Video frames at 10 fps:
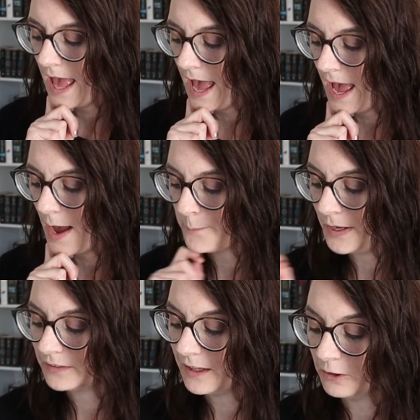
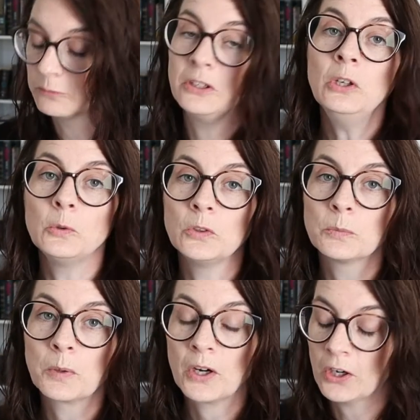but their views
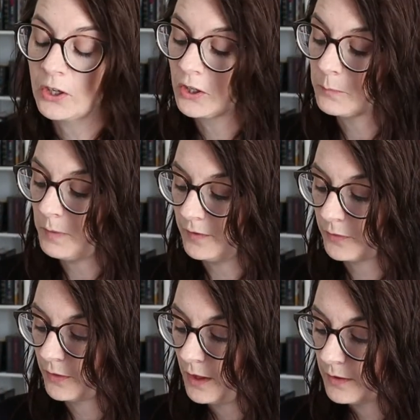per
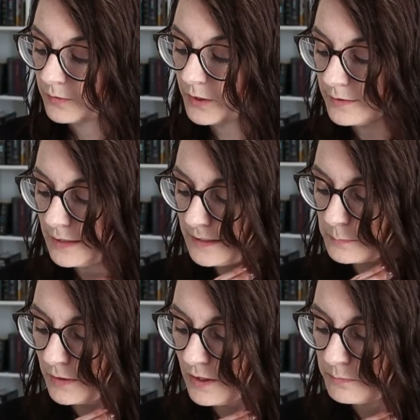month for this last
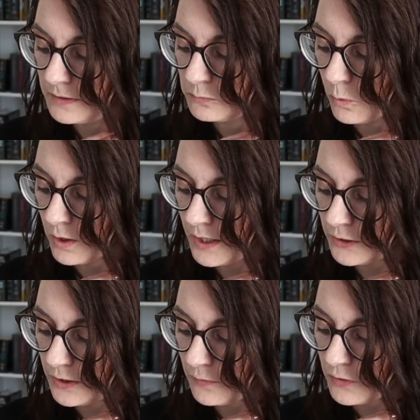month have been
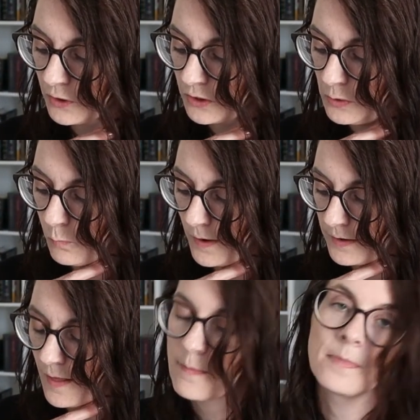
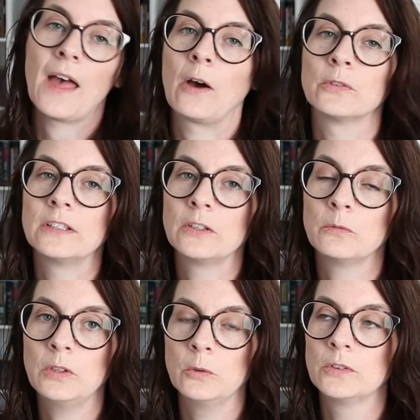431,000
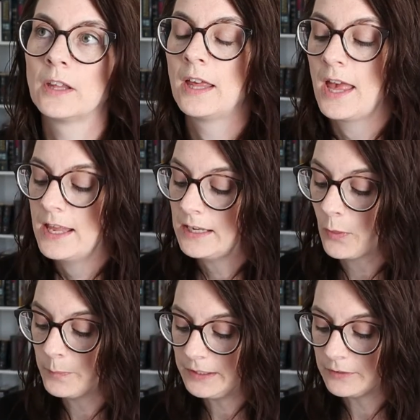views. Now
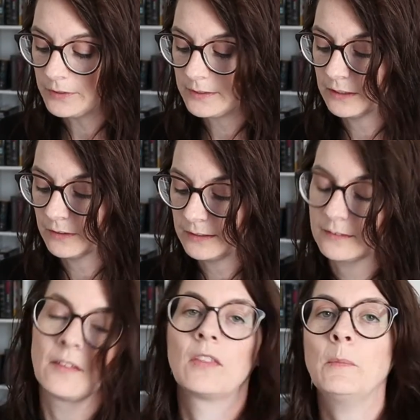the big difference here
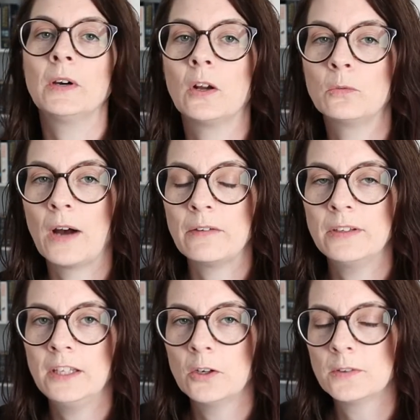is they put out 5
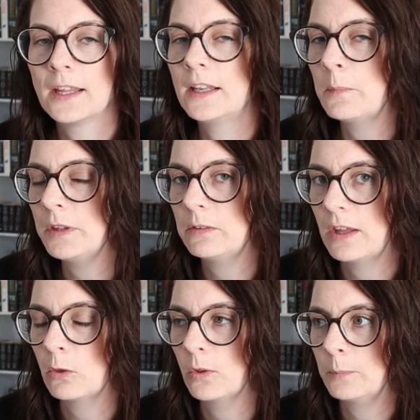videos and Emily
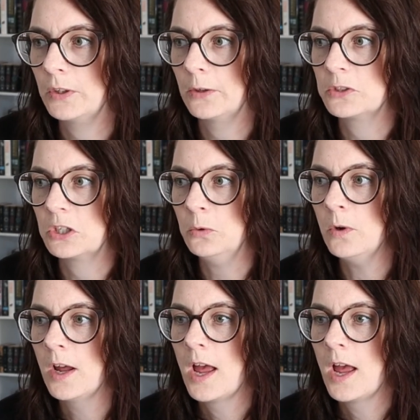Faith only put out 2.